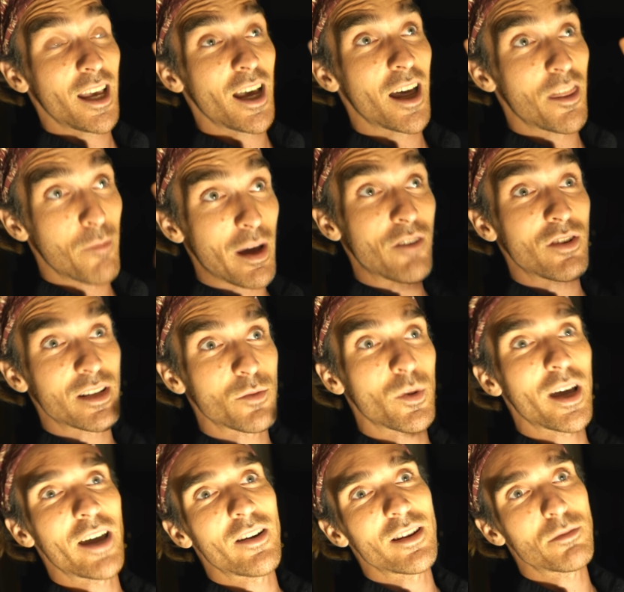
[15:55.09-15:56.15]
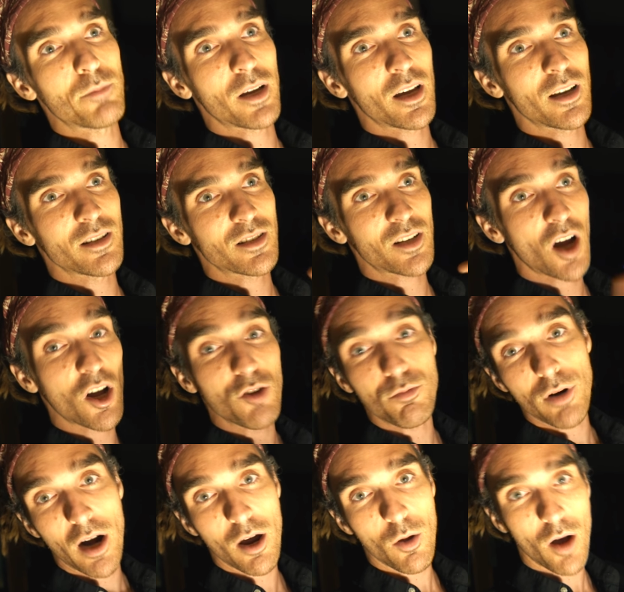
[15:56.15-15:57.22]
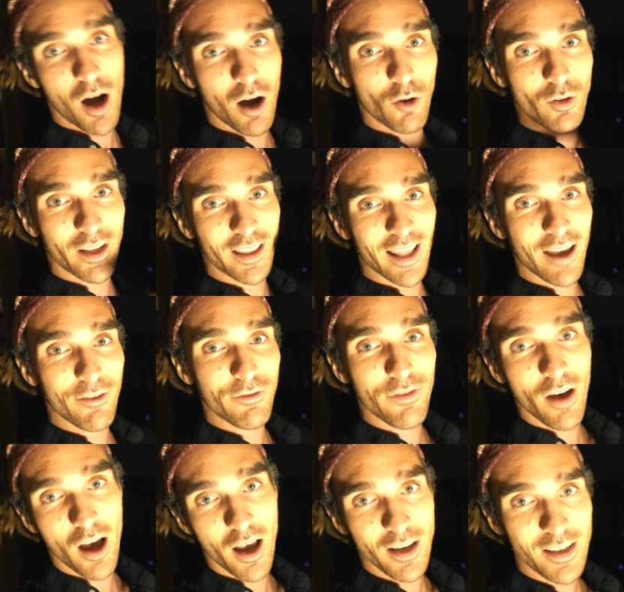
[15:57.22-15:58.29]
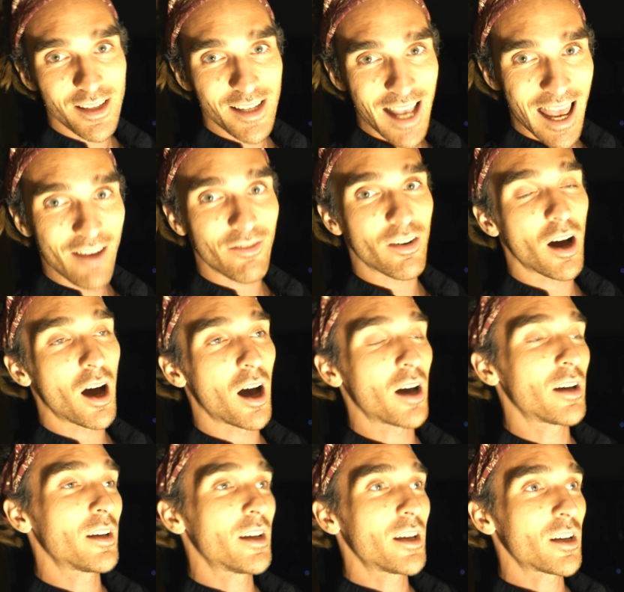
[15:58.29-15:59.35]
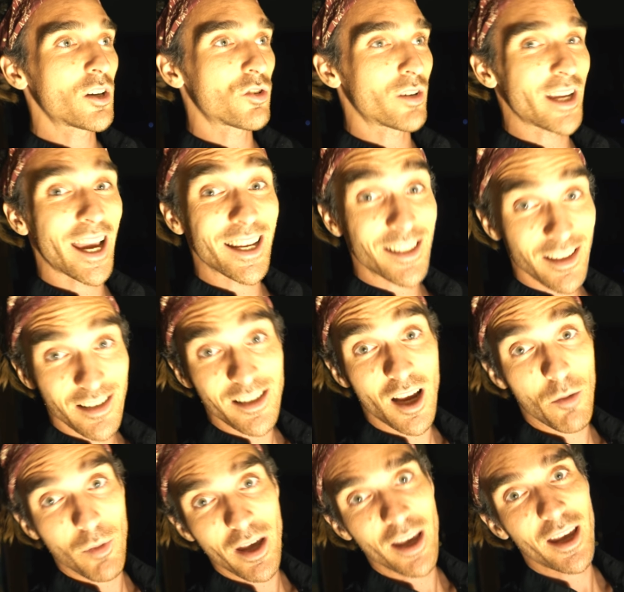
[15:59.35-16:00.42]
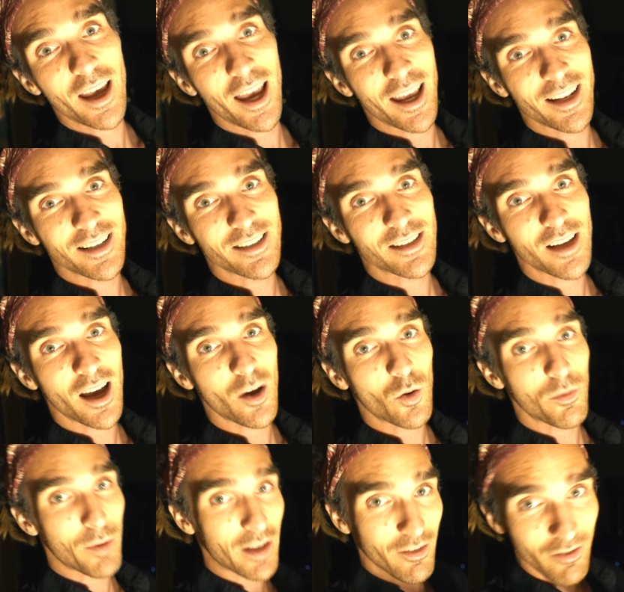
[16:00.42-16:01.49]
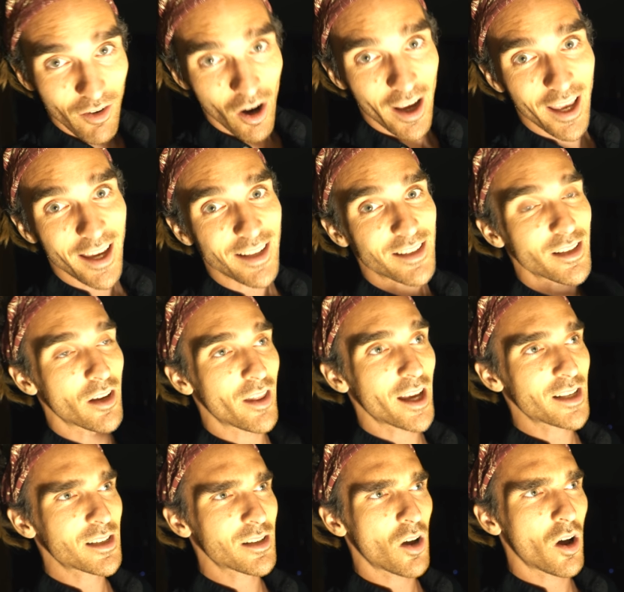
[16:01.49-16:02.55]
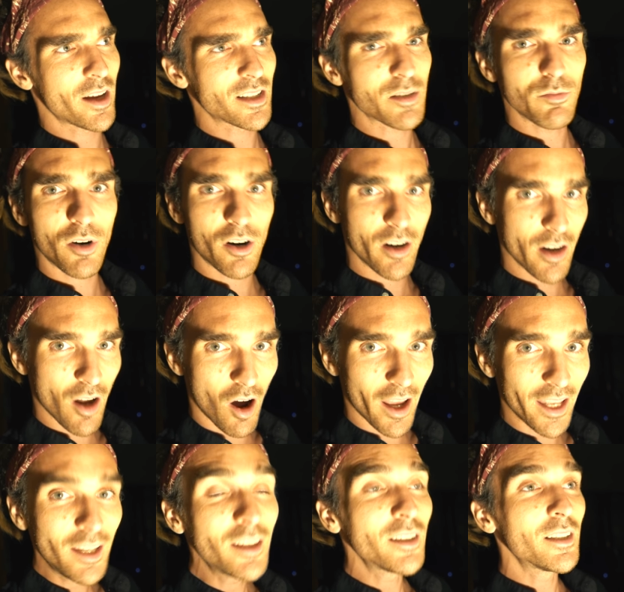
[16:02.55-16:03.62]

the main reason we're here is because GoPro are holding their first ever Creator Summit, and we've been invited. So that's starting tomorrow night.